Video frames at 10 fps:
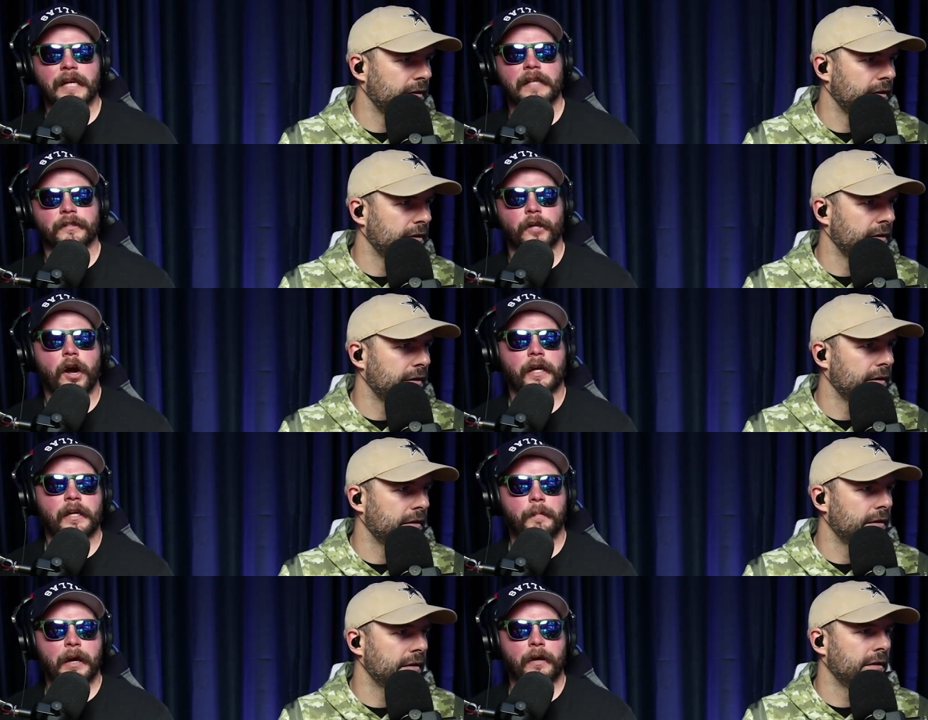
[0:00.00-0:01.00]
Speaker 1: are talking
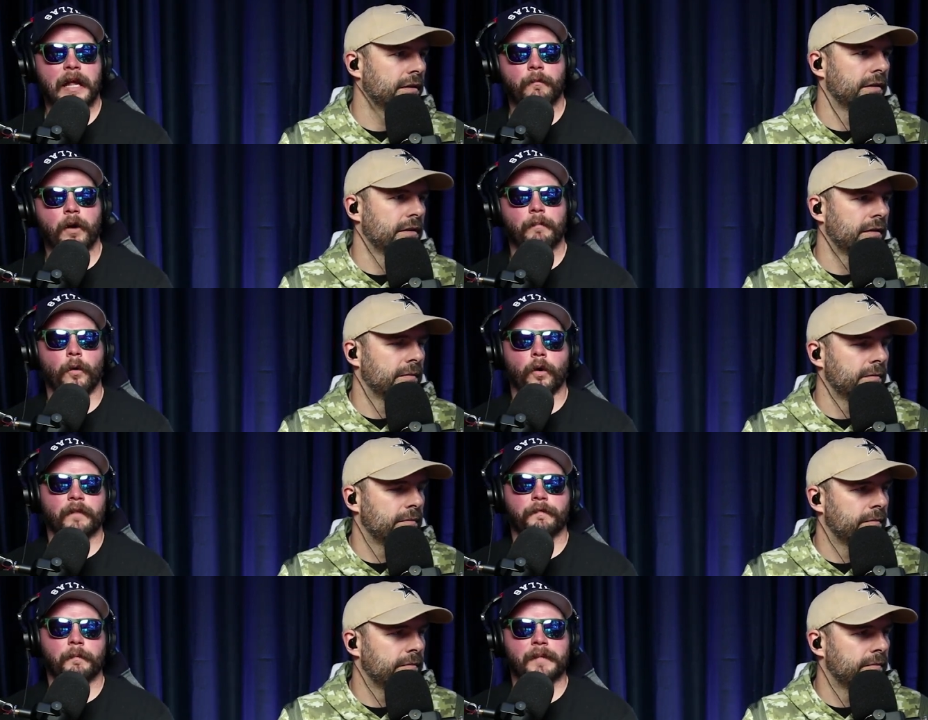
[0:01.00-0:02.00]
about and what Moore
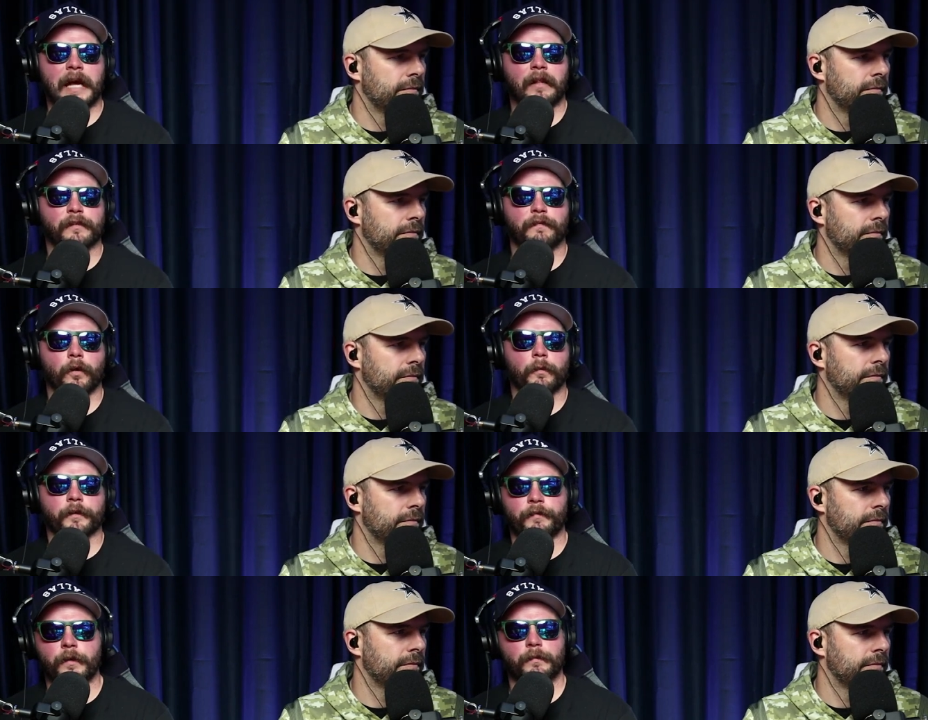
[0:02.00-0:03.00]
from Dallas Fort Worth
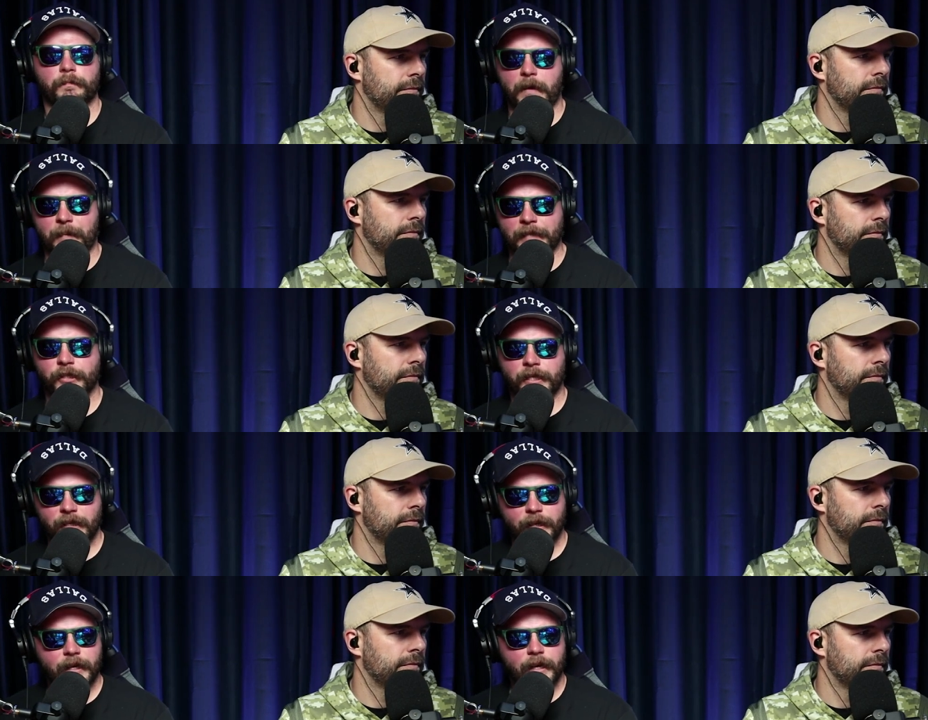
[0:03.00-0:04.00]
News mentioned,
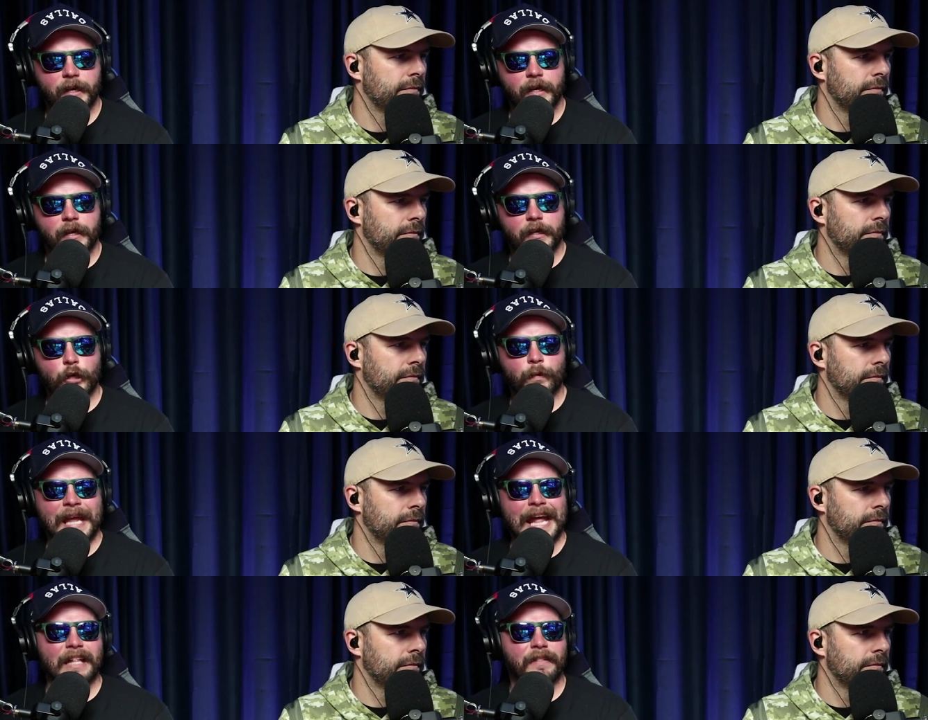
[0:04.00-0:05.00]
you
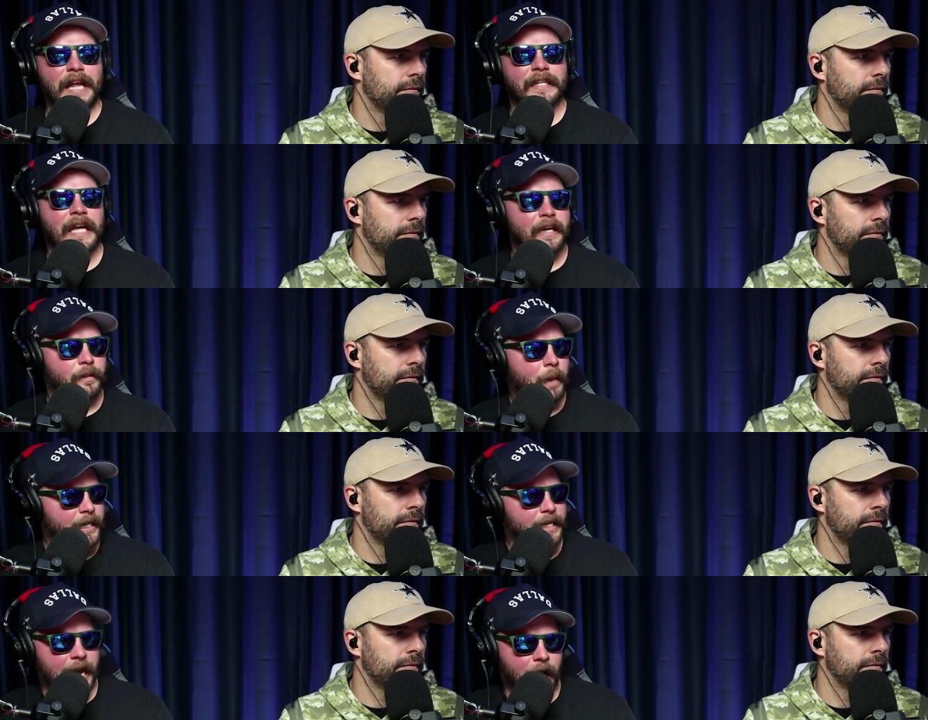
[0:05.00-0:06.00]
can't then kick the money
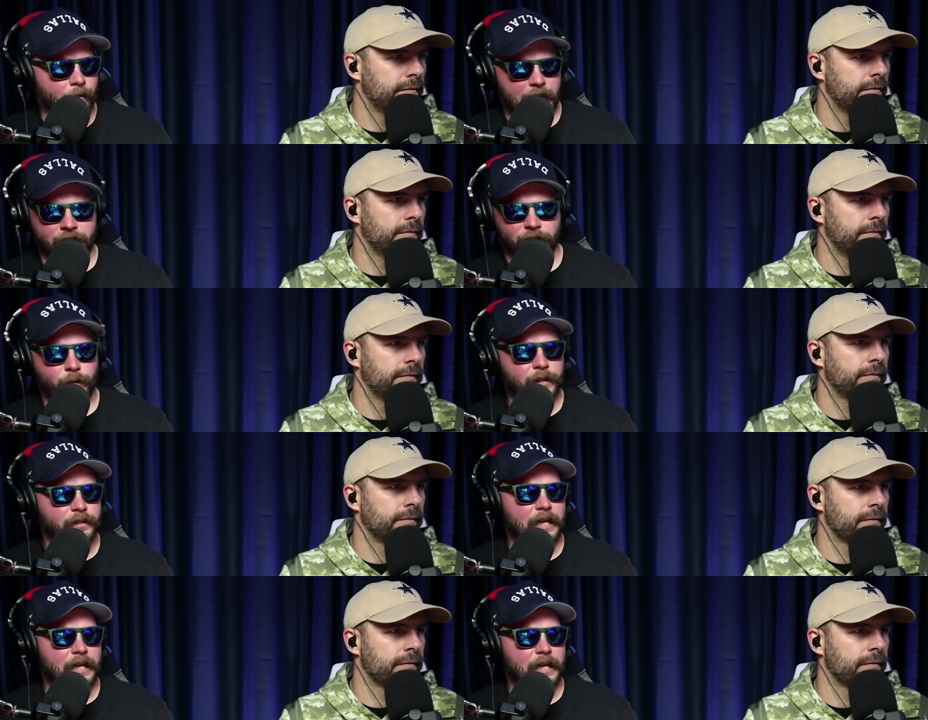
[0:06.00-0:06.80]
down. As soon as